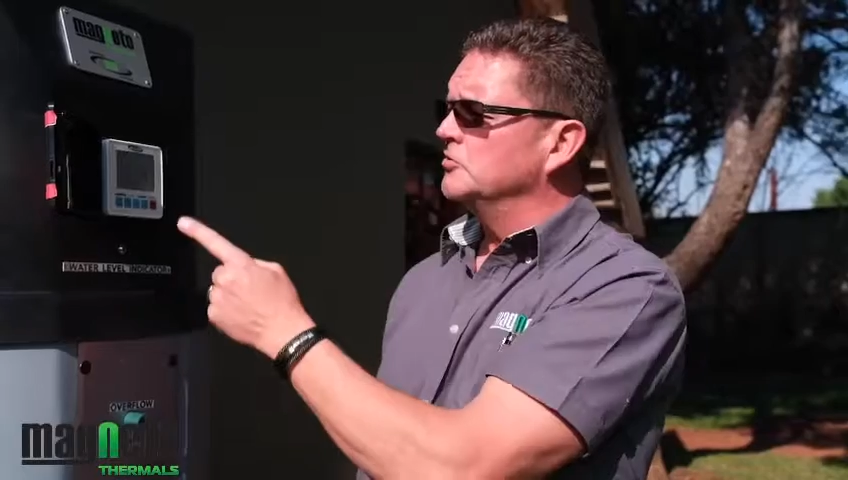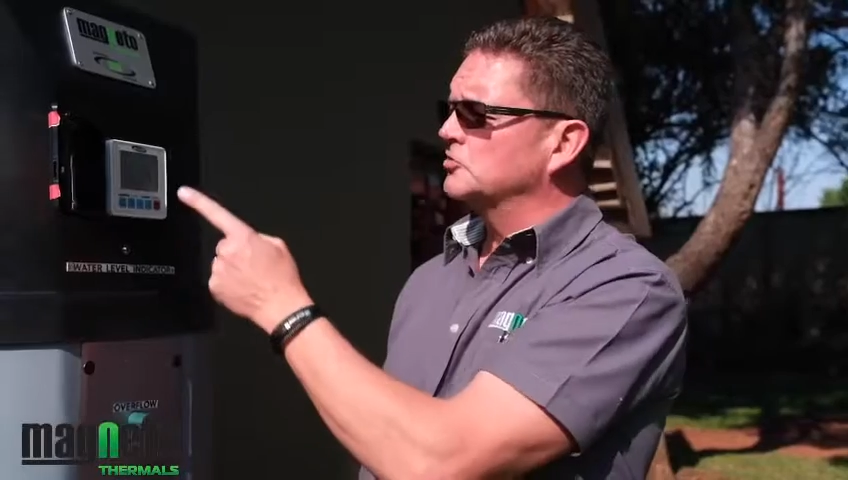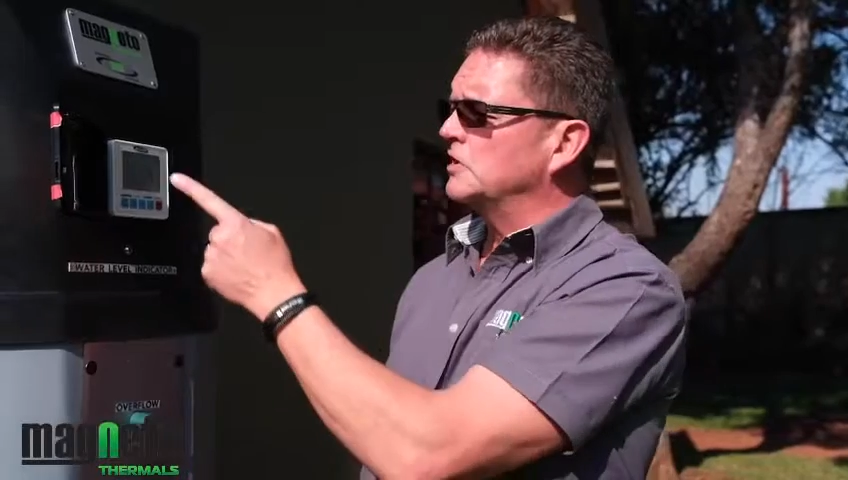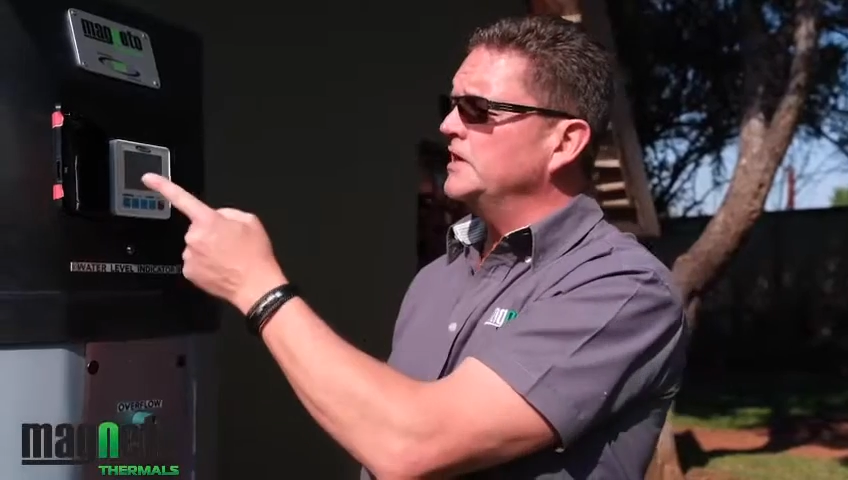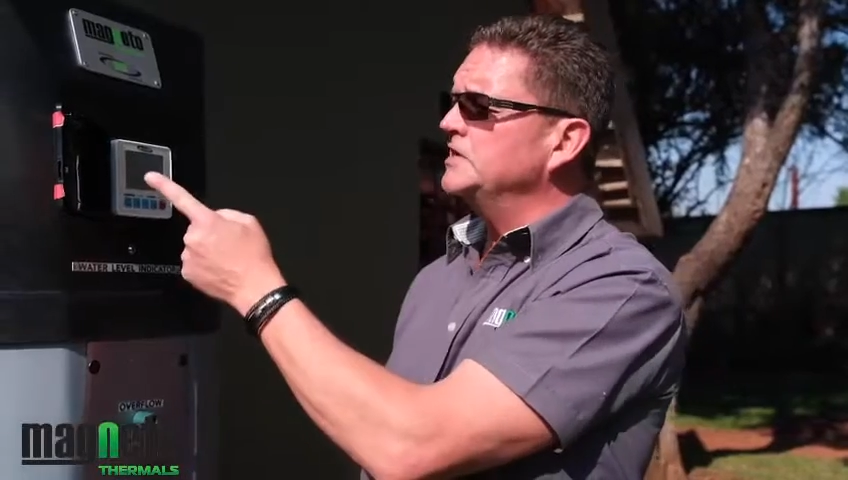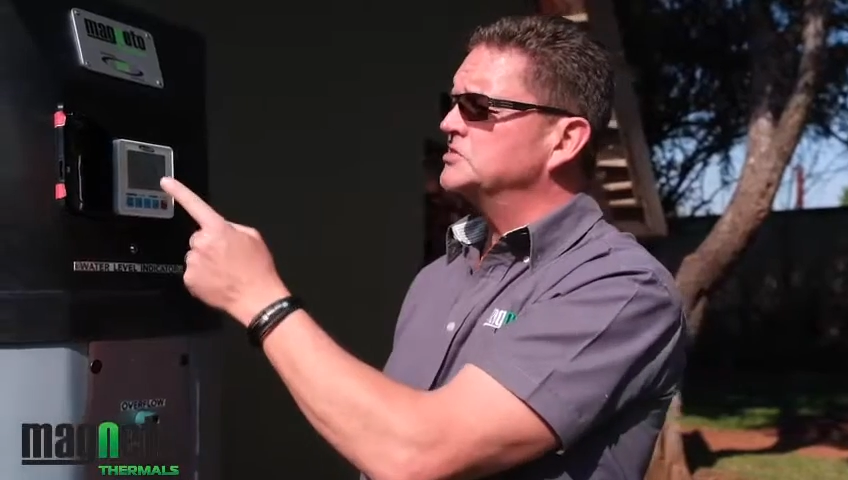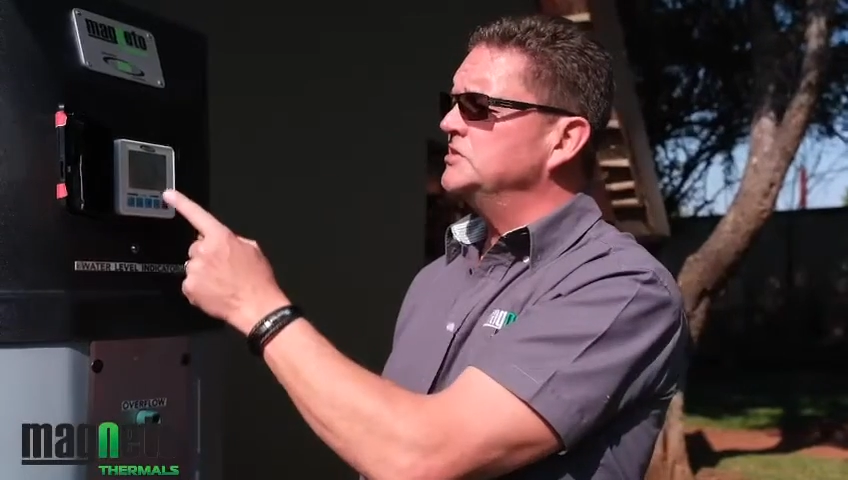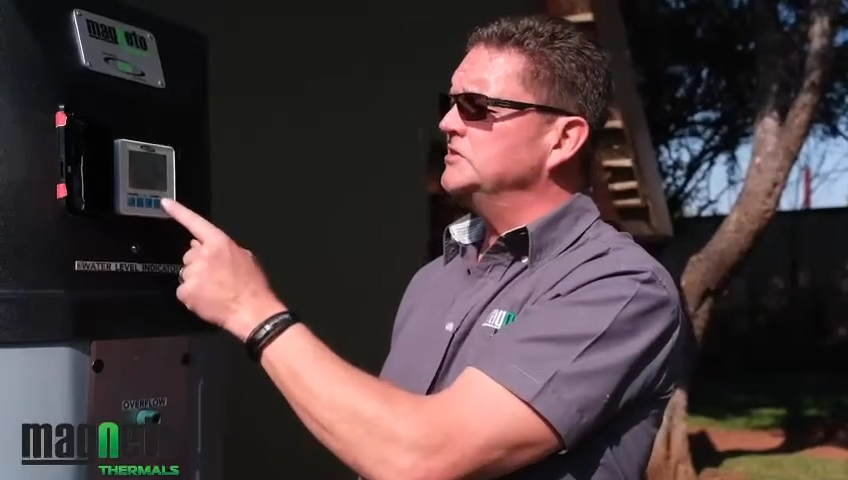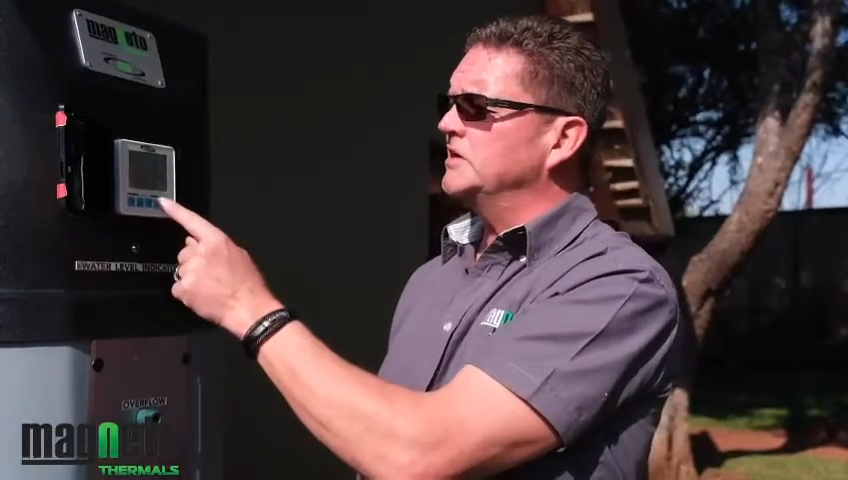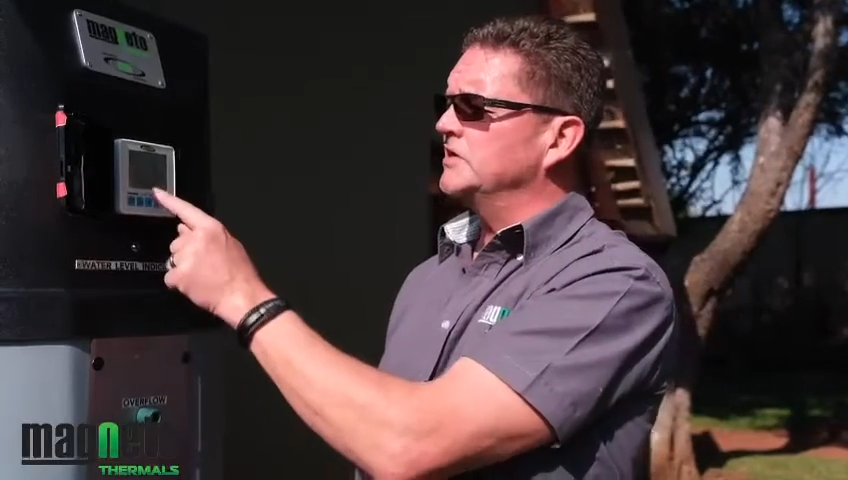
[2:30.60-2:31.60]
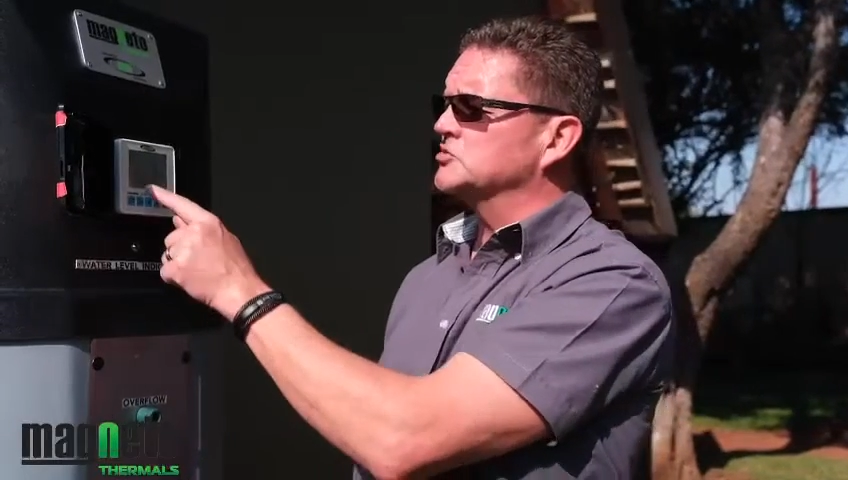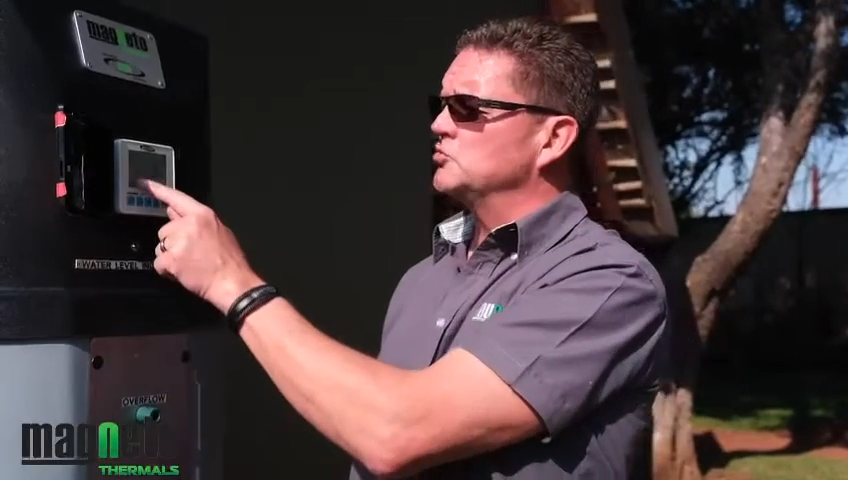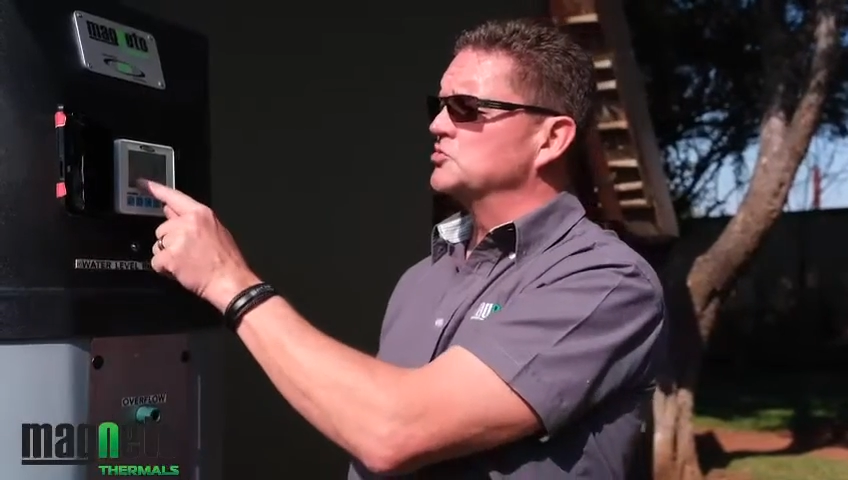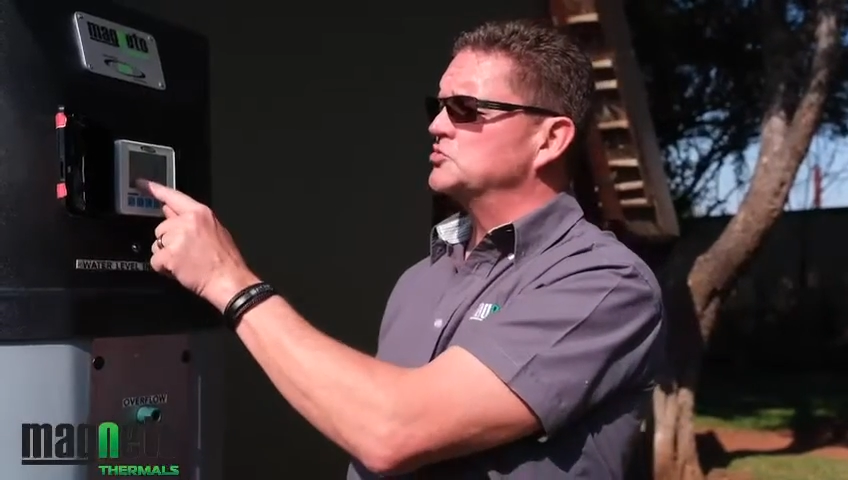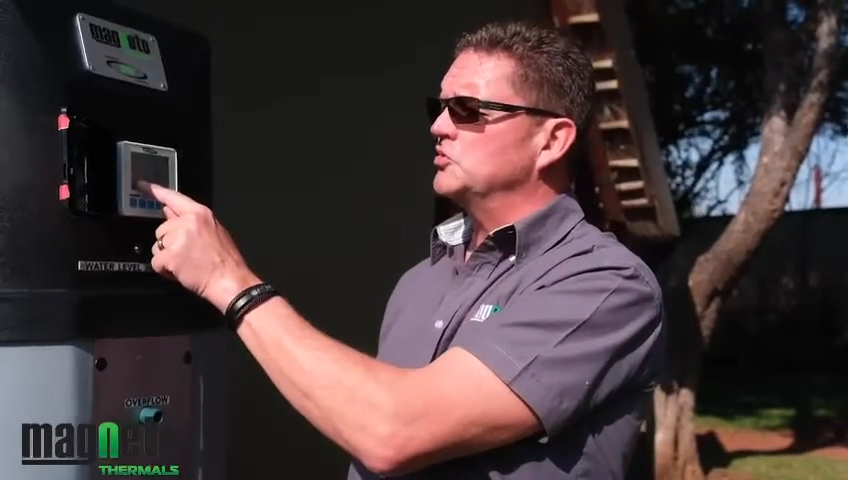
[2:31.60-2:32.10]
You'll clearly see that there's
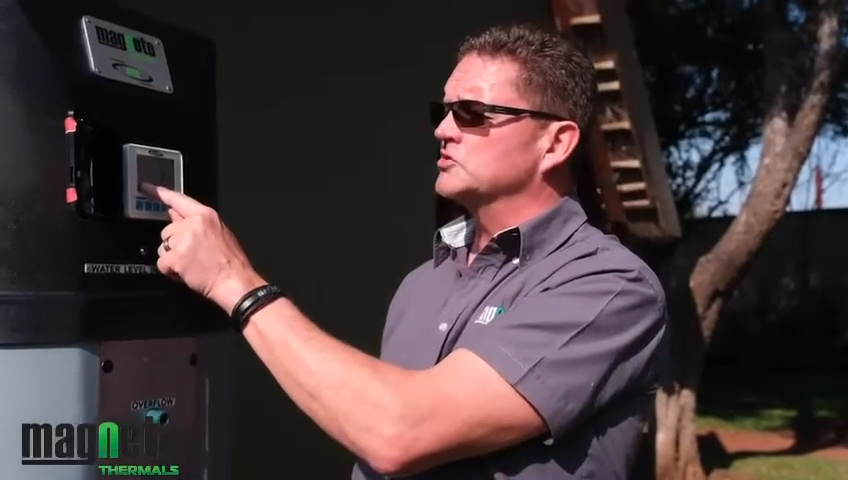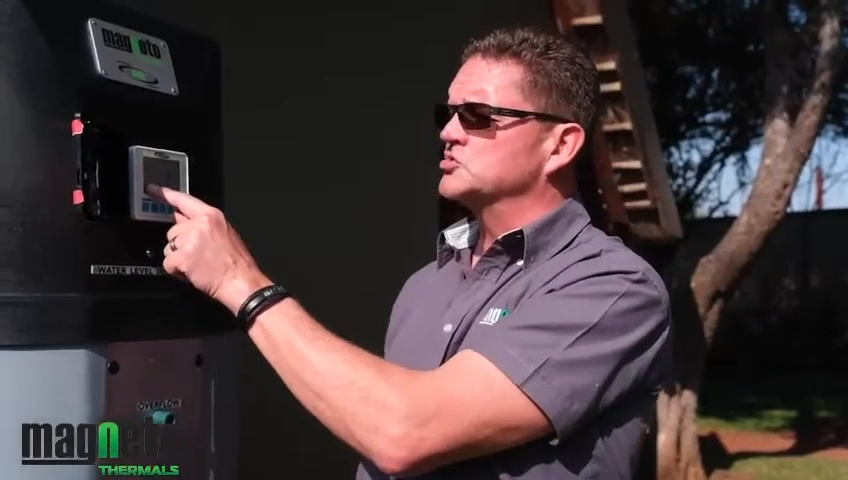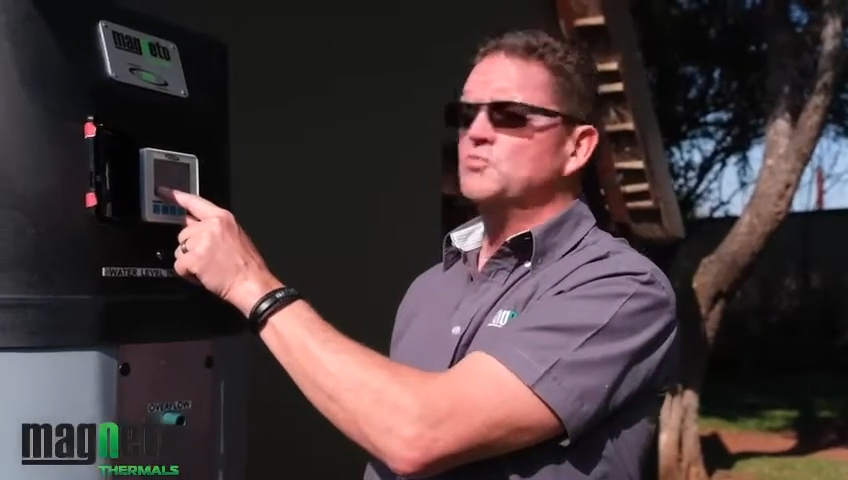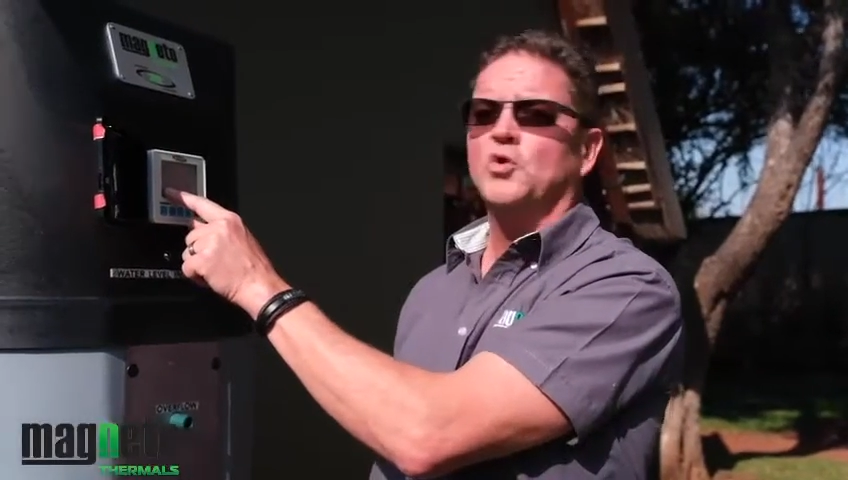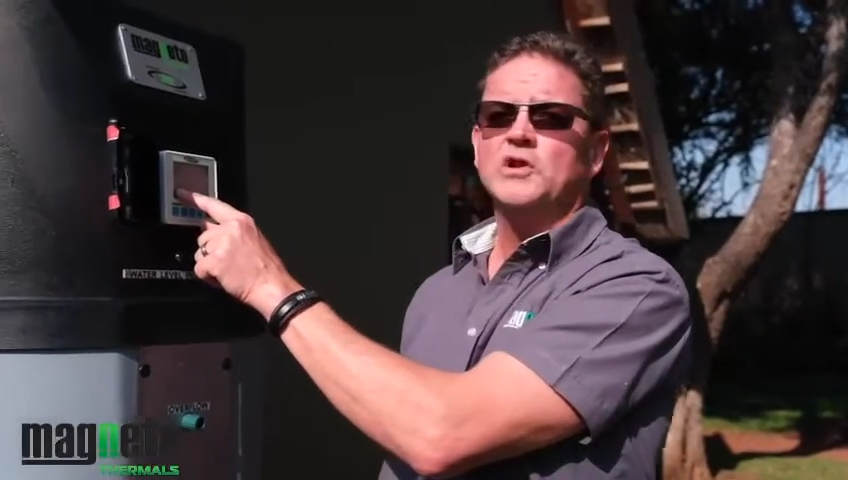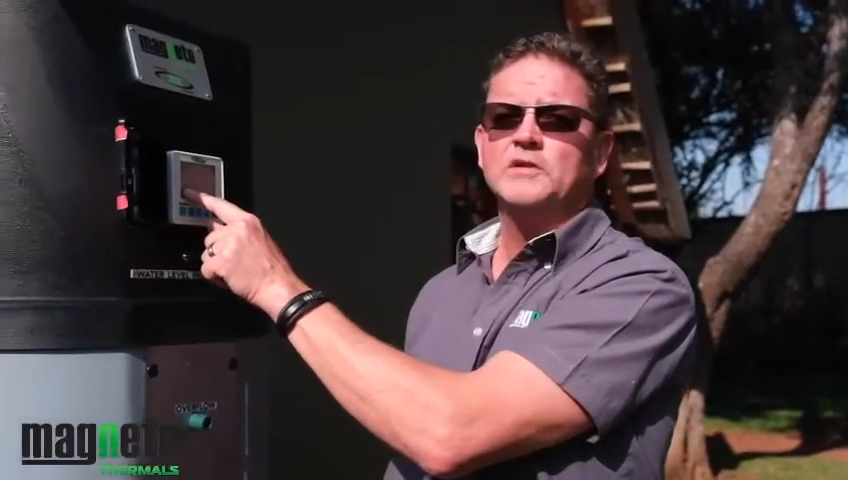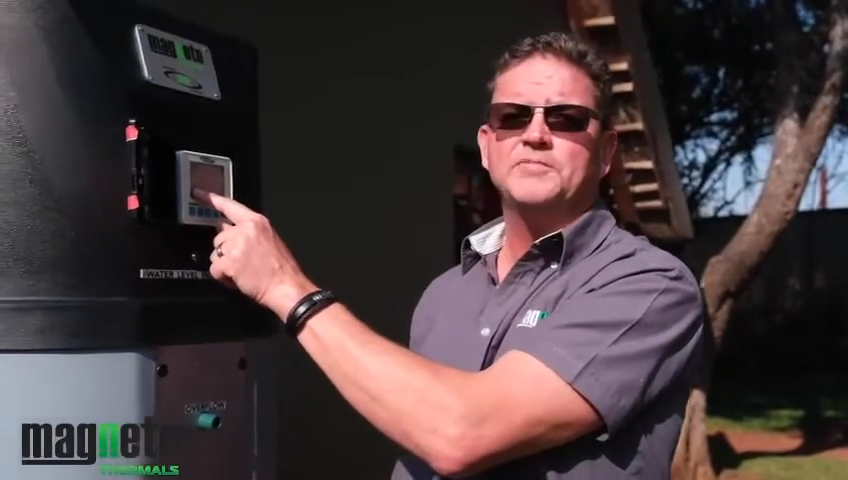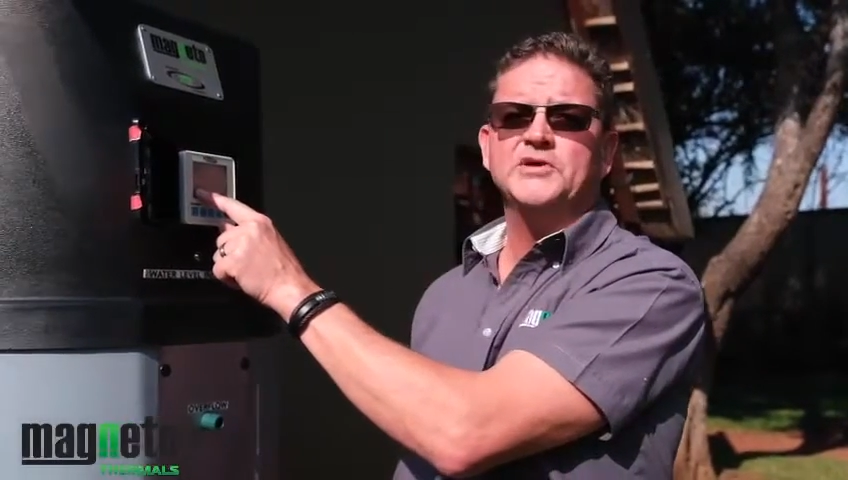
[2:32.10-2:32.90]
also a small little